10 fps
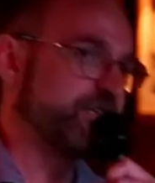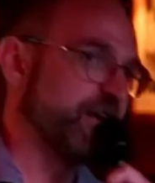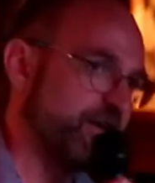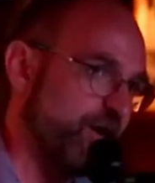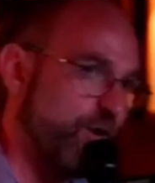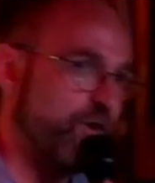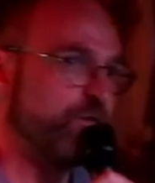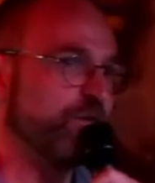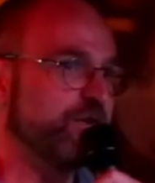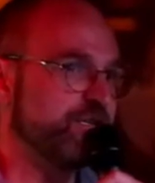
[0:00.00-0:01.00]
starting a
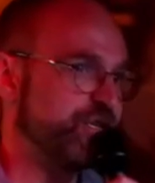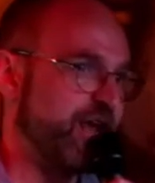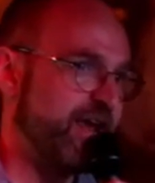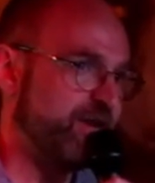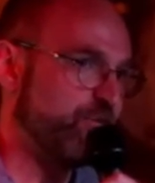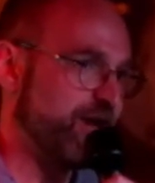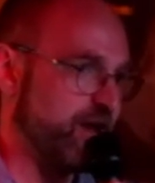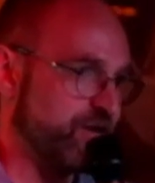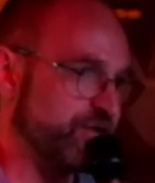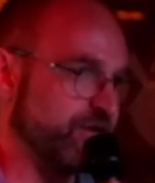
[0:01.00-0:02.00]
whole chain
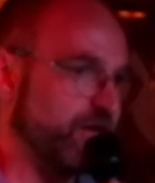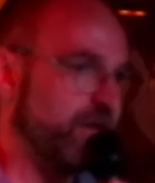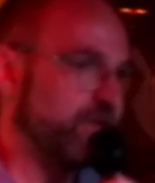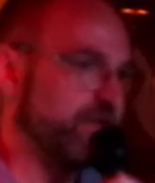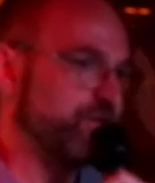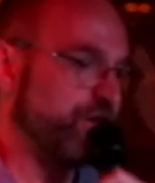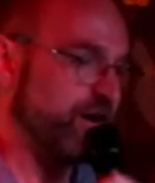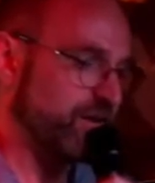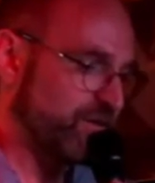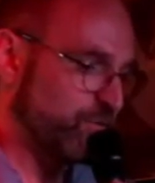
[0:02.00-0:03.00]
reaction that you
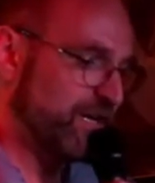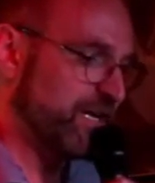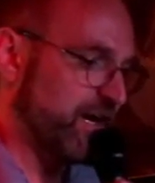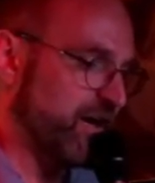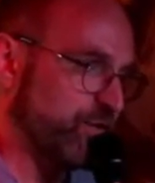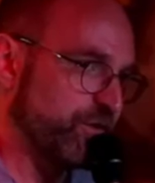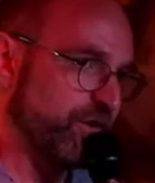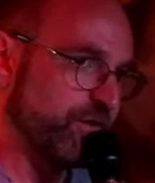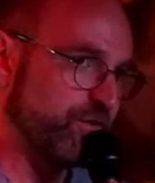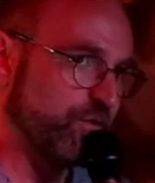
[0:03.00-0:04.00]
can't really count
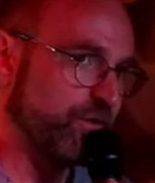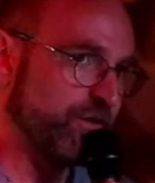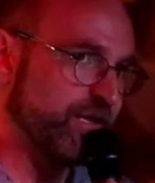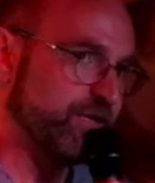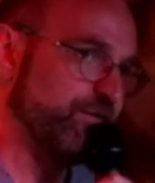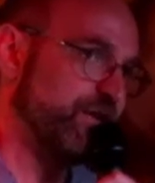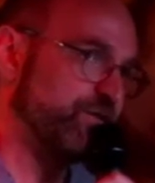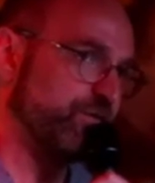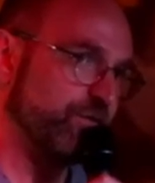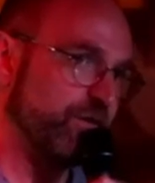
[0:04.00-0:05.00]
on your
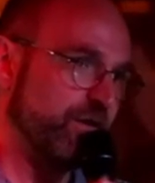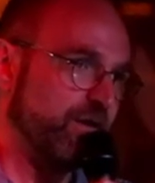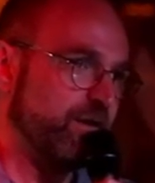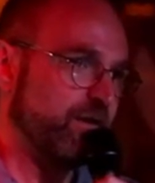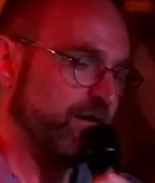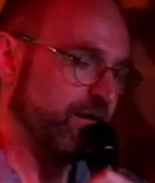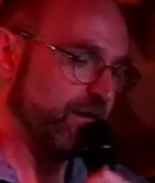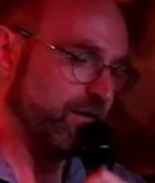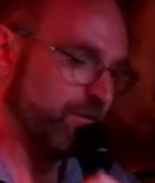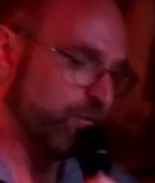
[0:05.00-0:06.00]
individual
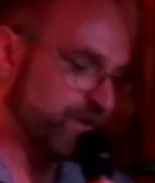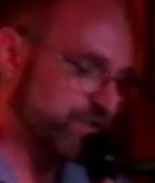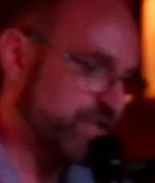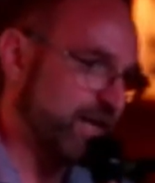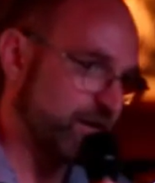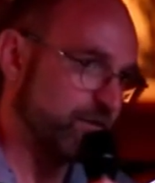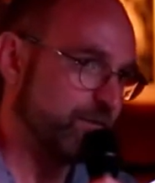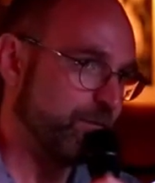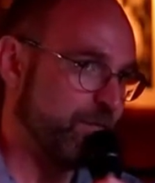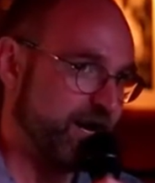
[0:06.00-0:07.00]

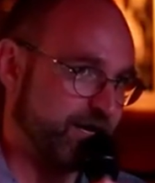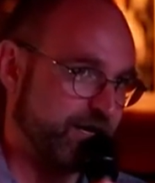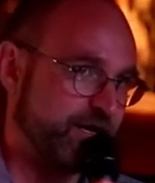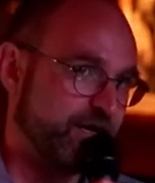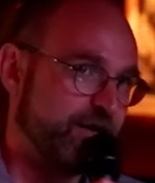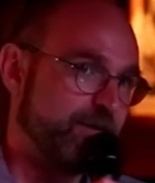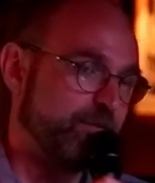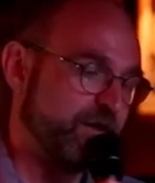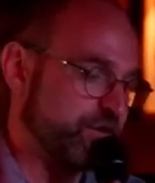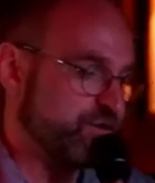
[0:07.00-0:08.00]
one-channel mic,
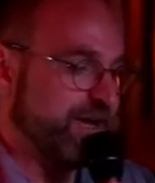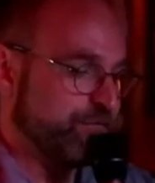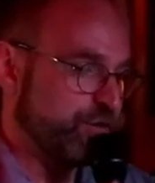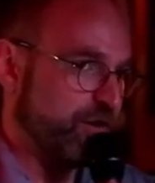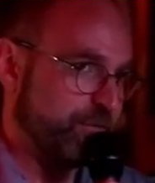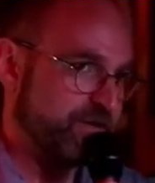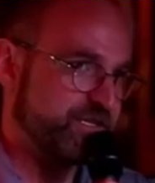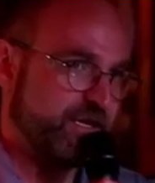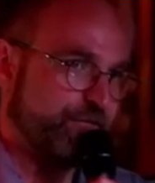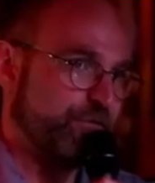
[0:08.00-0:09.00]
because you have to
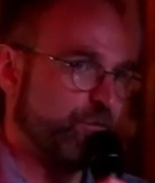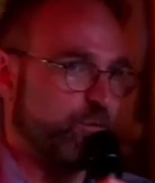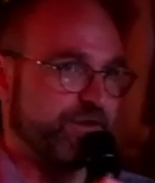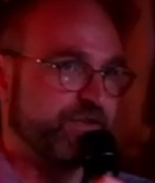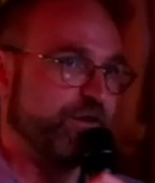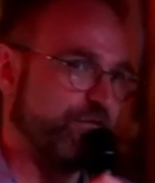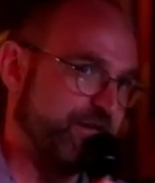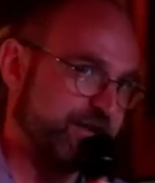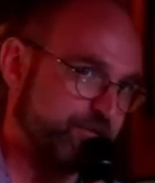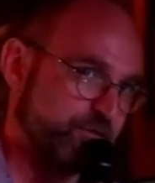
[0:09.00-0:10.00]
compensate for what the
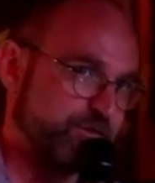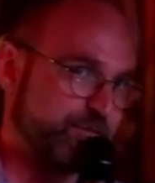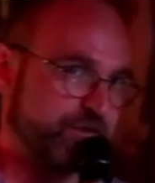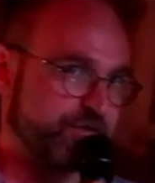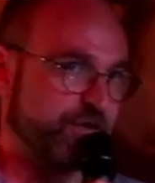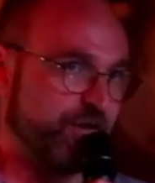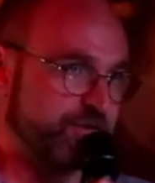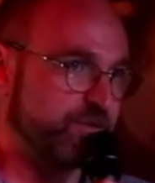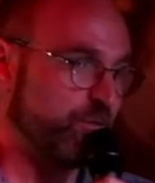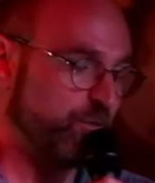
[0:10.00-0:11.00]
off-axis response
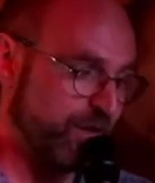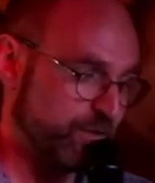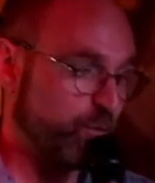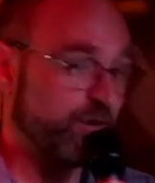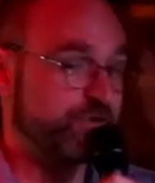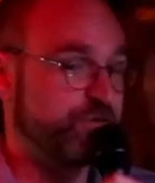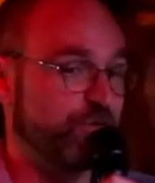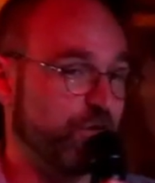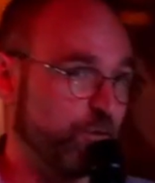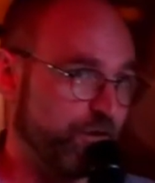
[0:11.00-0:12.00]
does once
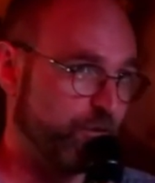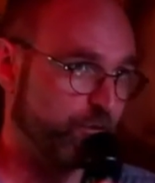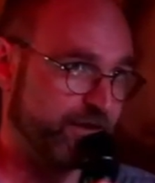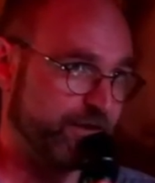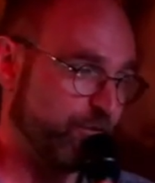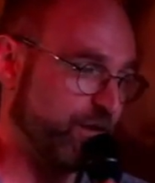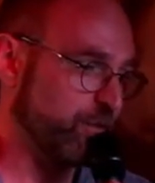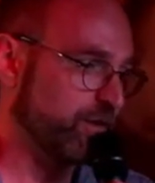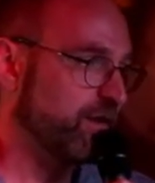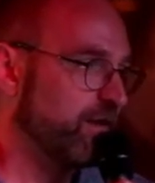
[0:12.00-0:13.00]
you go the whole kit
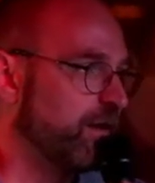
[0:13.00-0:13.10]
around.